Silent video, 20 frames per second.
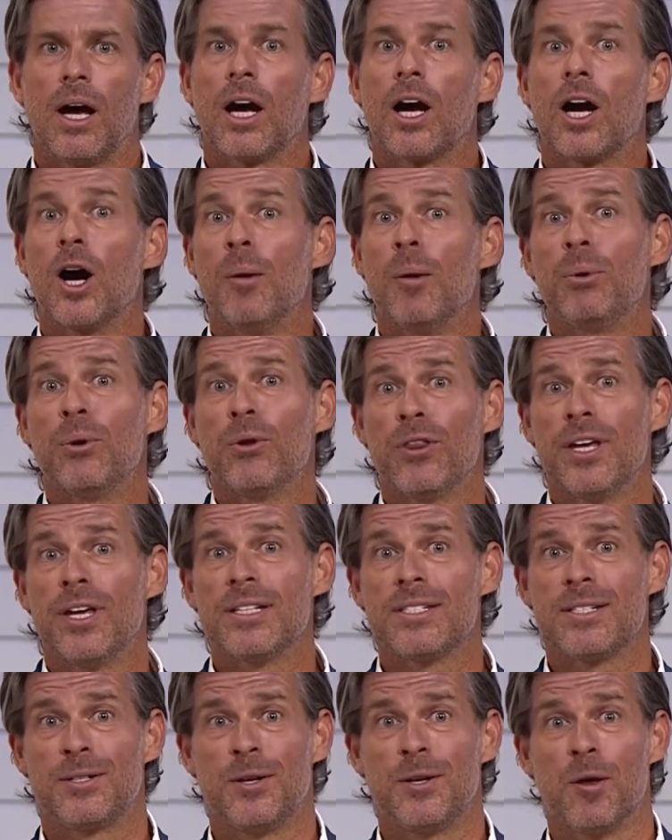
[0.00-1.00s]
Couple
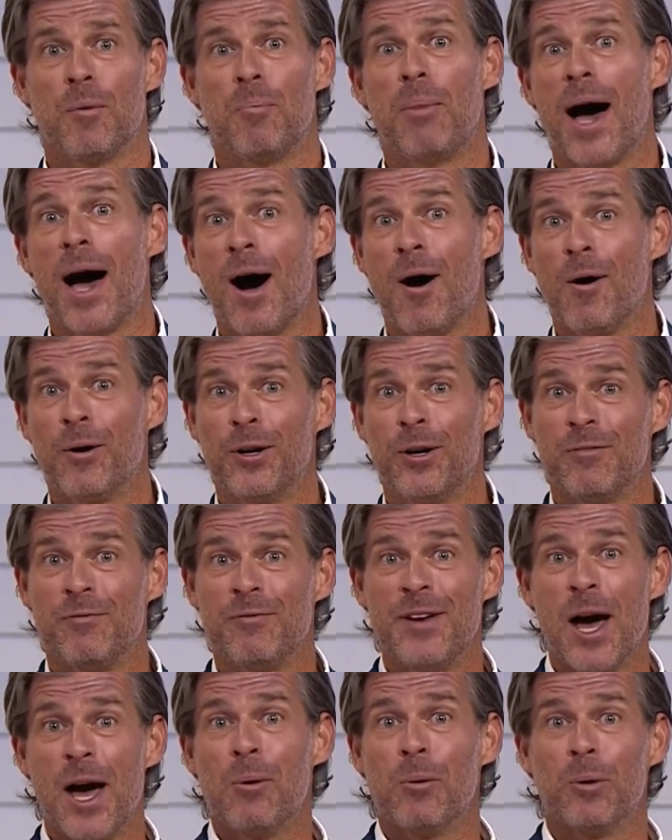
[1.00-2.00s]
this to the power of
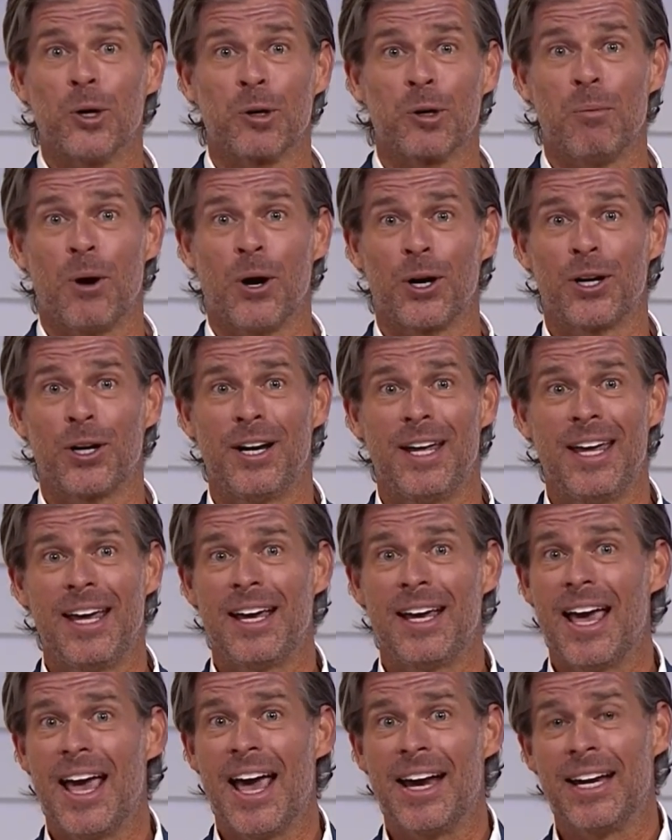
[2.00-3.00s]
network marketing
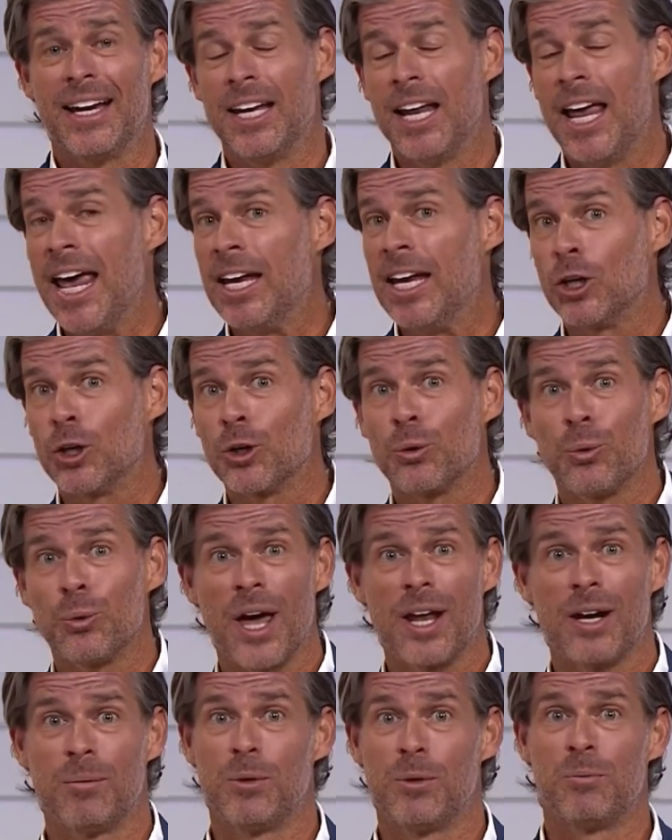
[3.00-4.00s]
and an
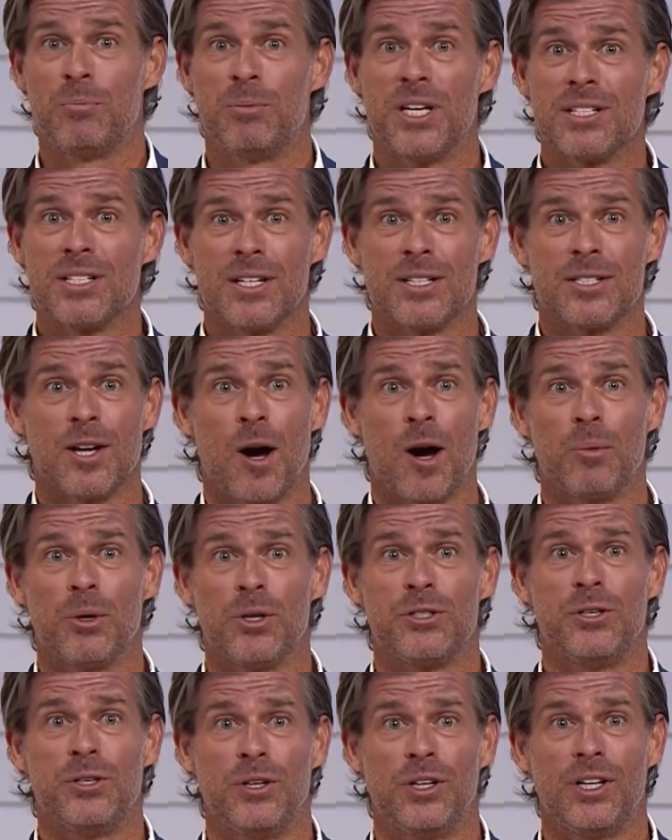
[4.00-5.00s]
incredible business
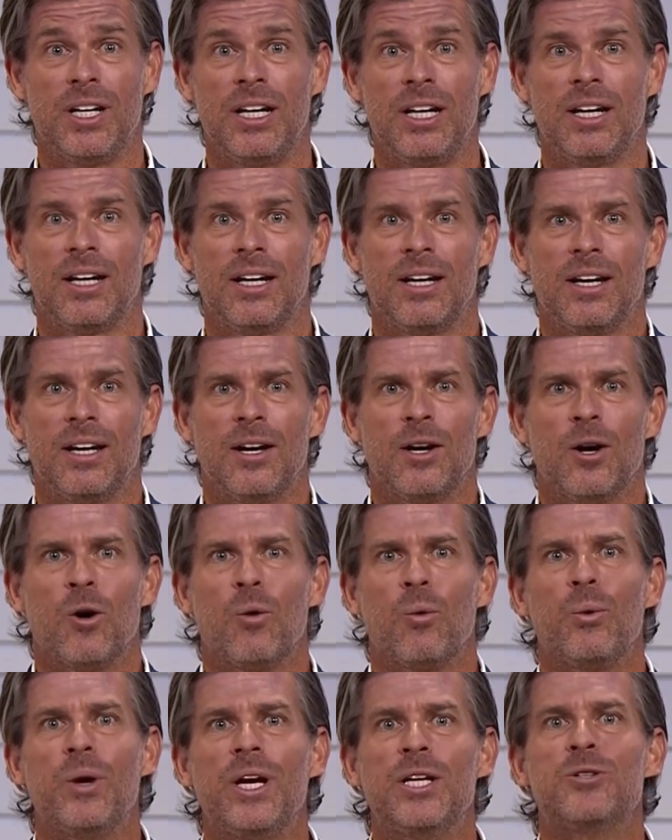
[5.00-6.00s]
opportunity,
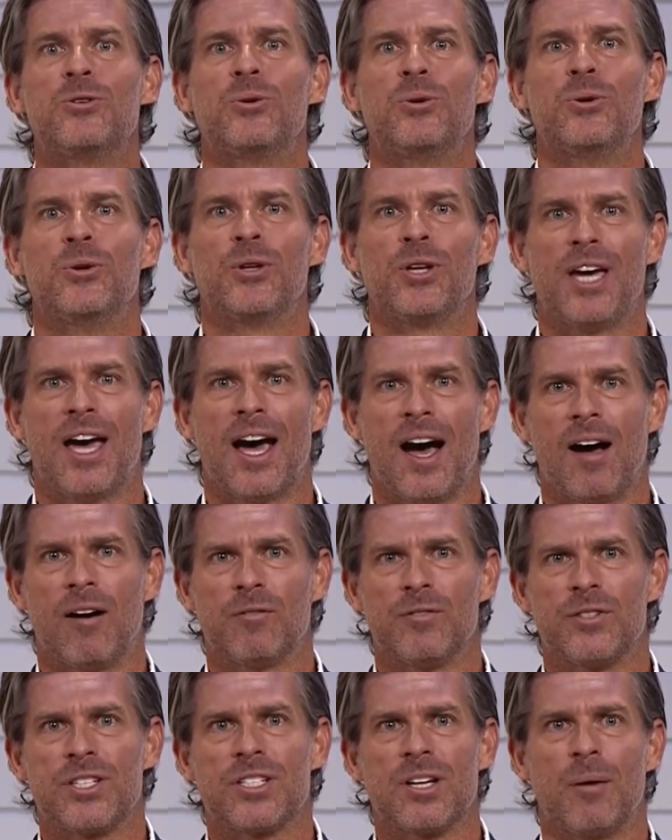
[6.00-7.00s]
we truly
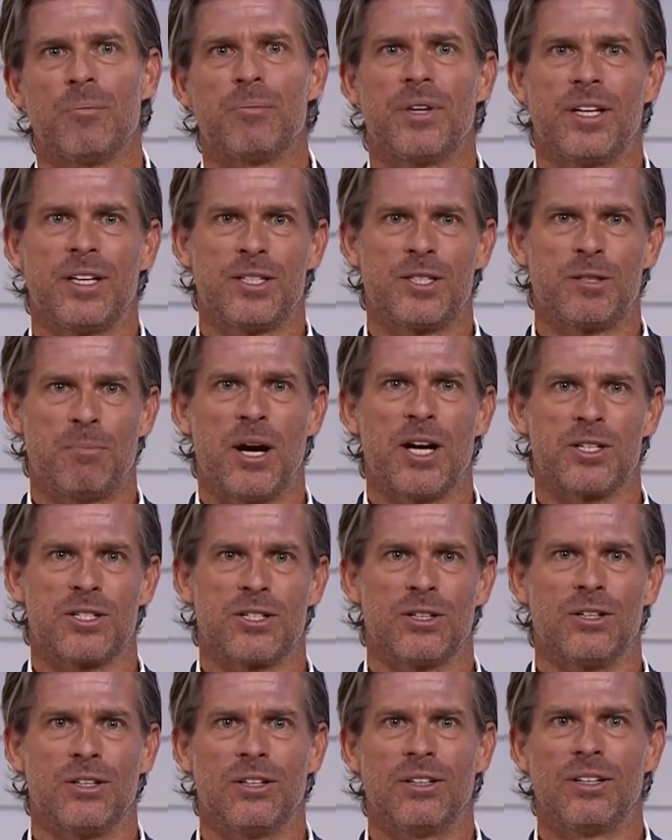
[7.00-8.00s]
have something
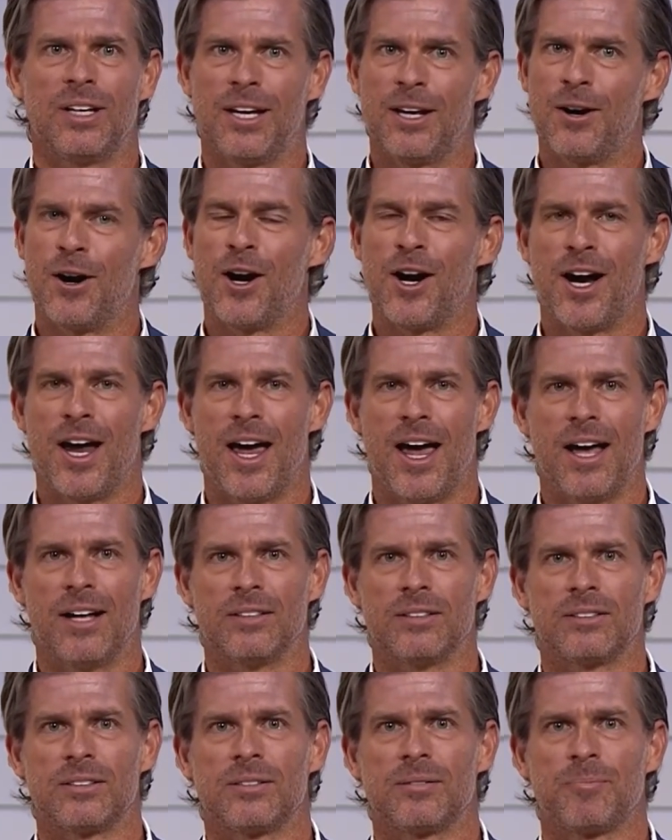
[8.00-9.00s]
special in our hands.